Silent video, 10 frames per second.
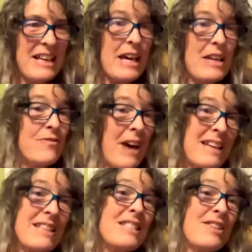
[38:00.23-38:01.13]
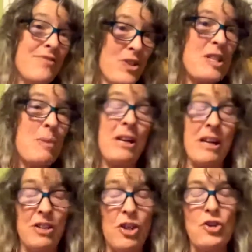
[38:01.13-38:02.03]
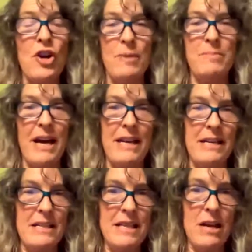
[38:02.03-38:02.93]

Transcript: advice for someone on a low carb advice. diet